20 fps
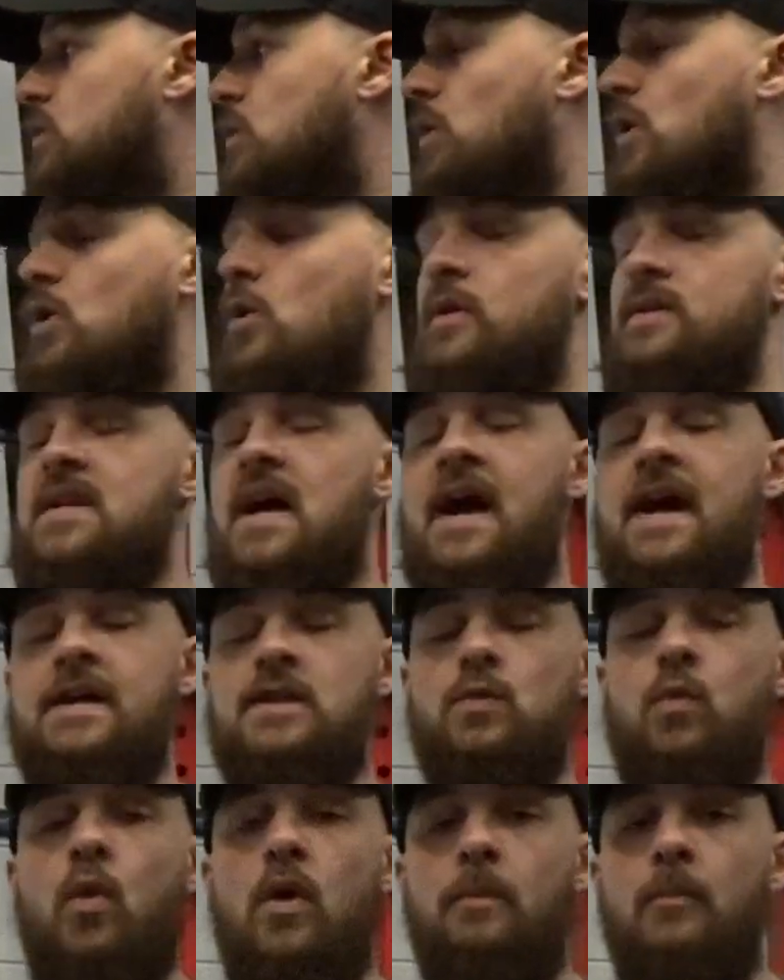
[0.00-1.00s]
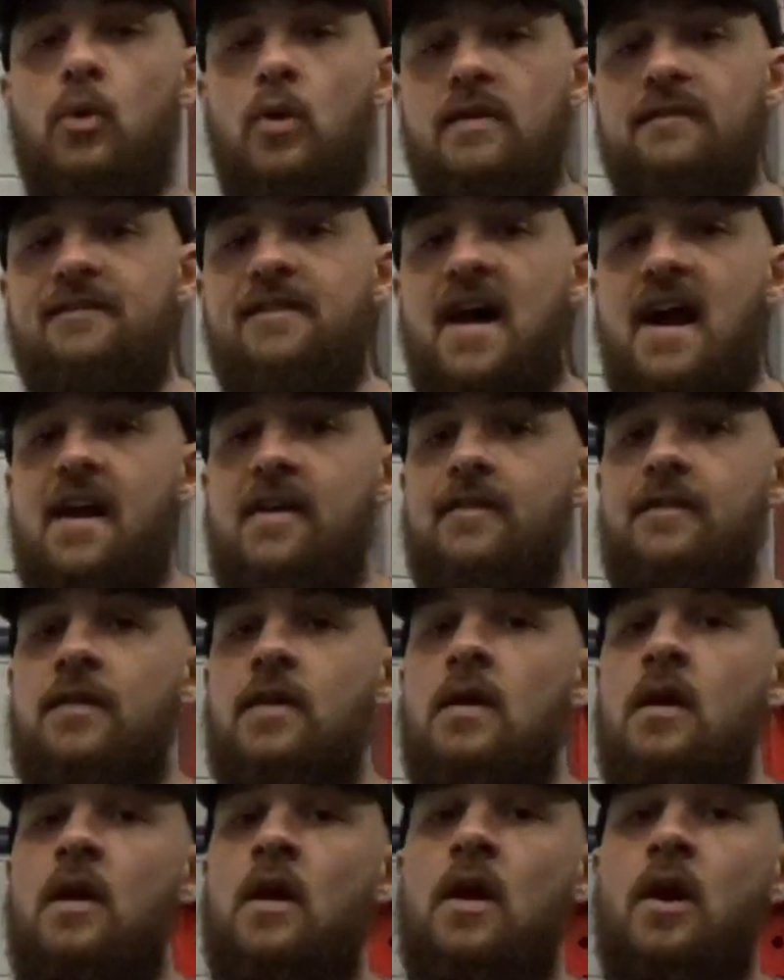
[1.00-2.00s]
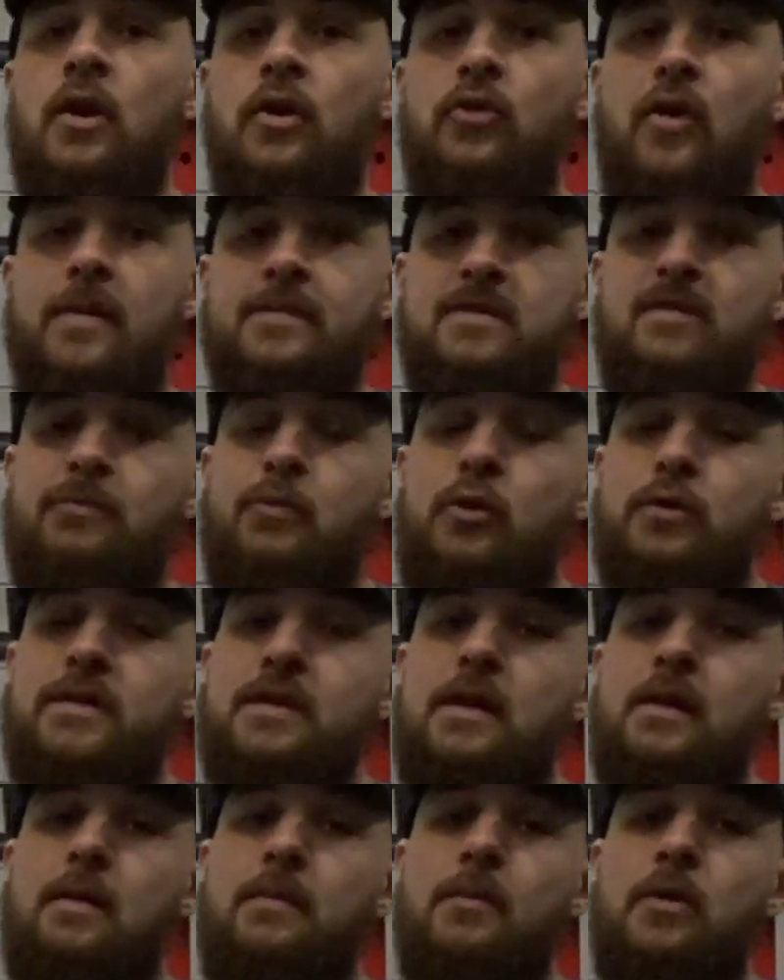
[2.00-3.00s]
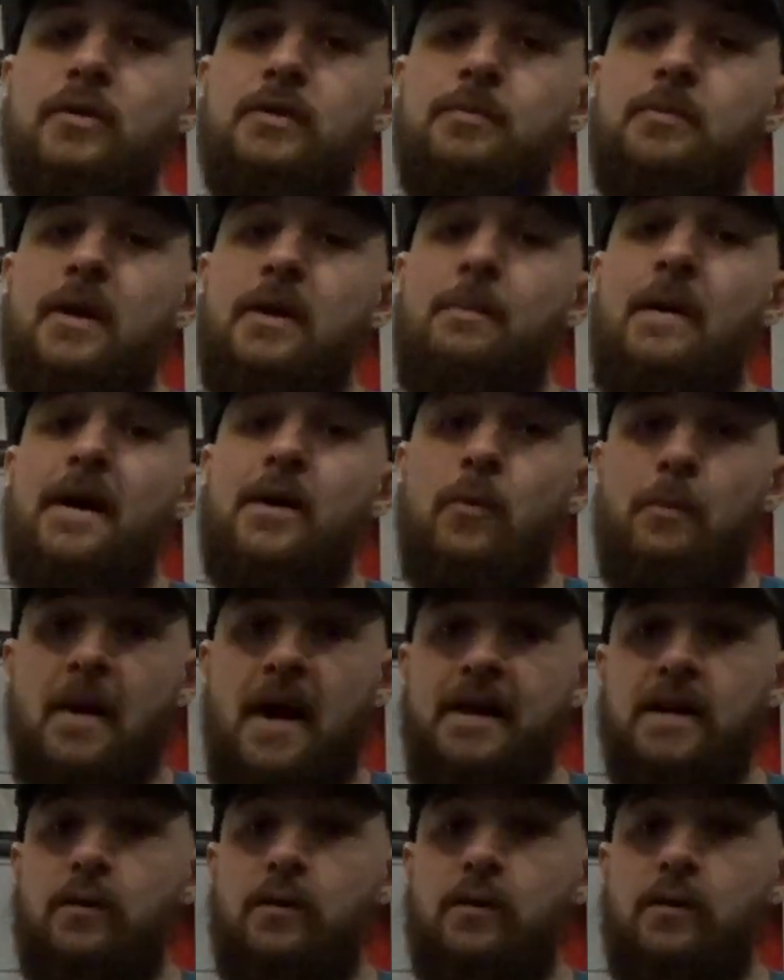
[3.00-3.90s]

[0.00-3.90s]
you can go as high as 1.5 grams of protein multiplied by your body